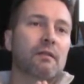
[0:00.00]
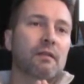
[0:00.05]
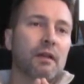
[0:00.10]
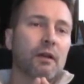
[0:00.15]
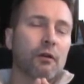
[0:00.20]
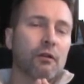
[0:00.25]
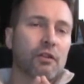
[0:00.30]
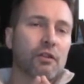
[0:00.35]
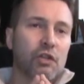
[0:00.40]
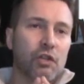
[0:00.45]

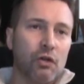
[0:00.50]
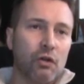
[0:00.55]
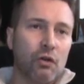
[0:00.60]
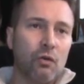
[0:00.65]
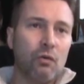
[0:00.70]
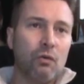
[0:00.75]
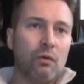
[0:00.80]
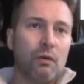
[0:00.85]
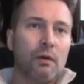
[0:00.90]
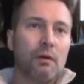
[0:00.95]
Tier
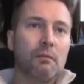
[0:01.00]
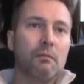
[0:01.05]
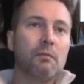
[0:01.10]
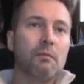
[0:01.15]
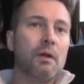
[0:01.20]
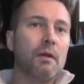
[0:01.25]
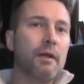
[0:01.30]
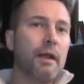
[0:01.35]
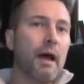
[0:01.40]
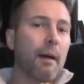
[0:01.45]
2,
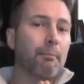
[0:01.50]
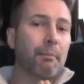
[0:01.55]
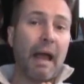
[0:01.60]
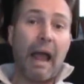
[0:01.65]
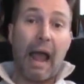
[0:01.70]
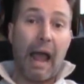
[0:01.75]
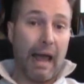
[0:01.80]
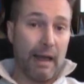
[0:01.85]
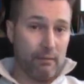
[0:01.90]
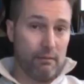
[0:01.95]
not
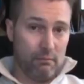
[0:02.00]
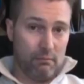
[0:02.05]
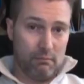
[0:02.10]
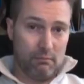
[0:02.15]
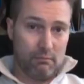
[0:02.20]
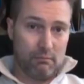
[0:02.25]
bad.